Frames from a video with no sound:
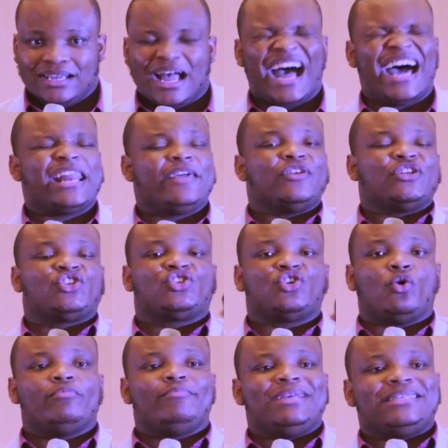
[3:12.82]
God even
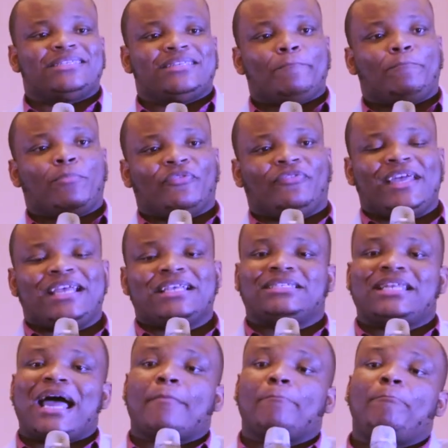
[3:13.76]
showed me simple
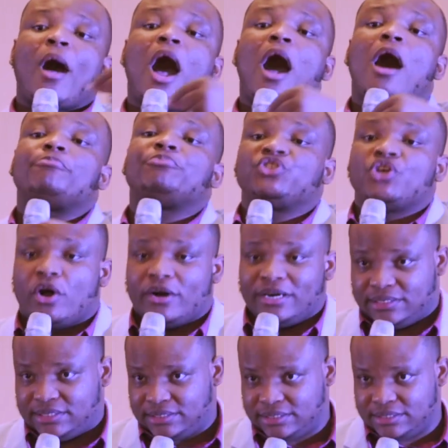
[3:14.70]
things like
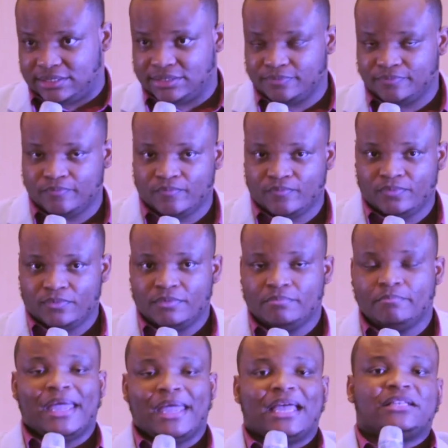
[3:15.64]
Pop-Tarts.
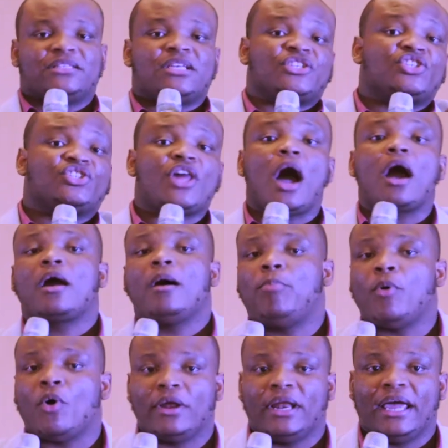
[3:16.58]
Begin to stock
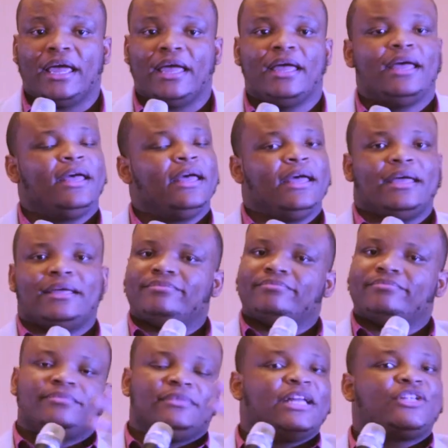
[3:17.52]
up on it.
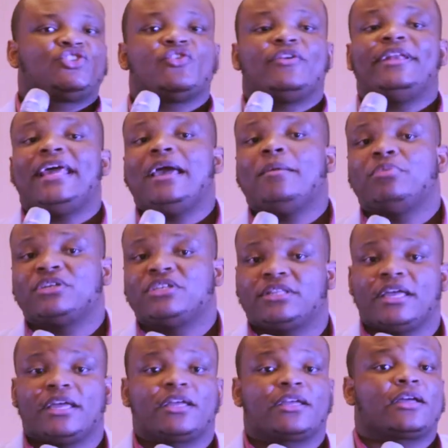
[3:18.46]
Let your neighbors
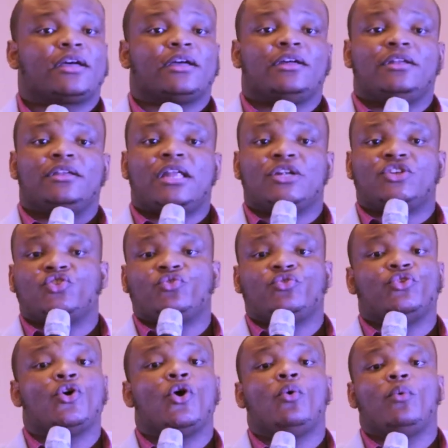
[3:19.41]
think that you
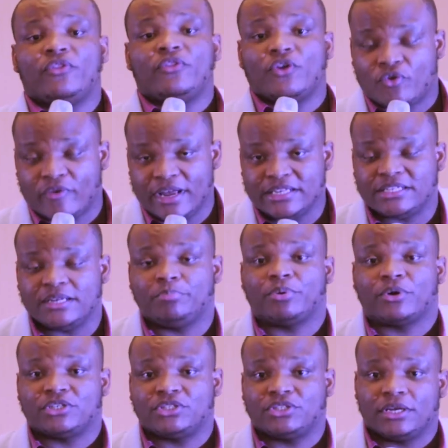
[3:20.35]
know we're the crazy
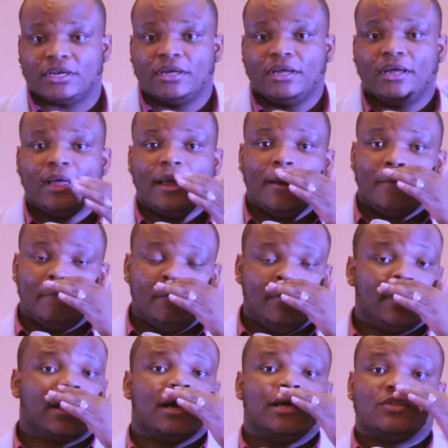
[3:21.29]
person.
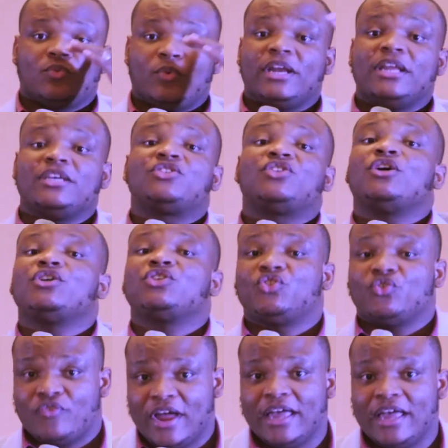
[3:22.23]
Because when it starts
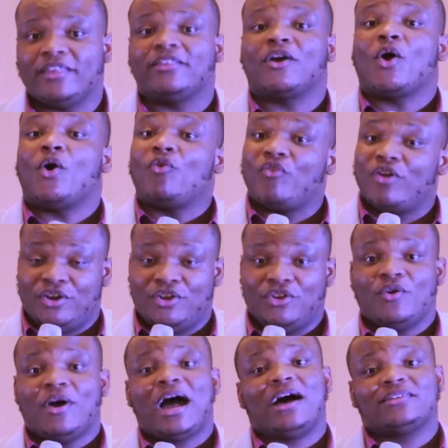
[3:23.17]
to rain, they're going to run to
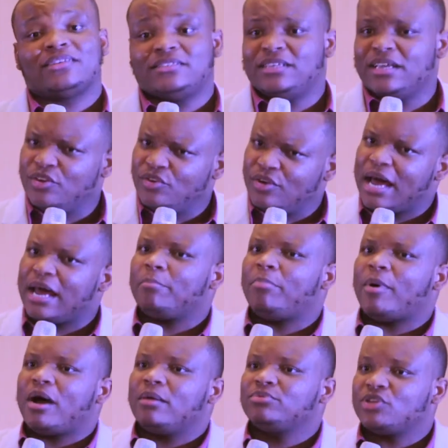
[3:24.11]
your house and say, you got a
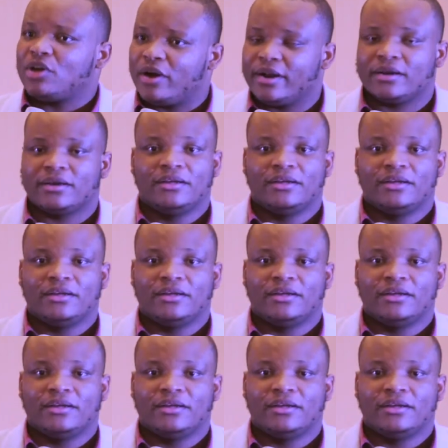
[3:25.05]
Pop-Tart?